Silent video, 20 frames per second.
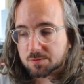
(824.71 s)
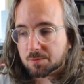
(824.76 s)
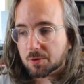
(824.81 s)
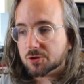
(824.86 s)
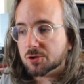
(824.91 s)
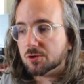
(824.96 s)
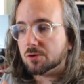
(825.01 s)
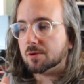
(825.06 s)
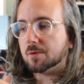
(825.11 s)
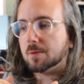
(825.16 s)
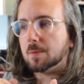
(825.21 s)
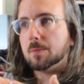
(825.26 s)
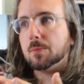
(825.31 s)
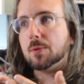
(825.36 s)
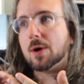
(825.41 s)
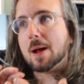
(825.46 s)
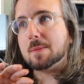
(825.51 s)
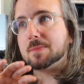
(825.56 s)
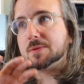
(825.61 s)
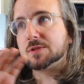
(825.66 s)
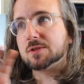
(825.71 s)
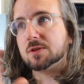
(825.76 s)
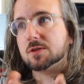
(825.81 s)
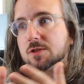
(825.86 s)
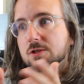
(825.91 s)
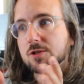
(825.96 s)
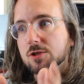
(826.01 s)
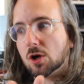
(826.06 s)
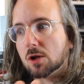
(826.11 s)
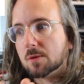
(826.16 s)
but you're perhaps
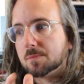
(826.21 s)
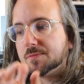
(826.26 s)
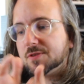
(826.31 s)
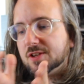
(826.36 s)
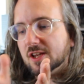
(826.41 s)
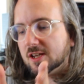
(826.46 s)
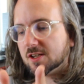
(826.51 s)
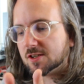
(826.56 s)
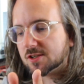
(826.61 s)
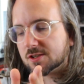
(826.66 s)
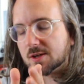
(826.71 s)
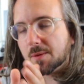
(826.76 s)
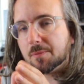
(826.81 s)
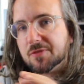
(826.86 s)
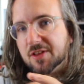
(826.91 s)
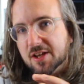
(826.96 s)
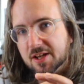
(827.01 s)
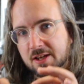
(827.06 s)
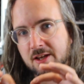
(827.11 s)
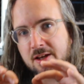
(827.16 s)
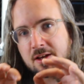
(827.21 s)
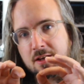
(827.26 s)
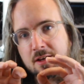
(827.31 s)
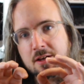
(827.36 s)
sculpting something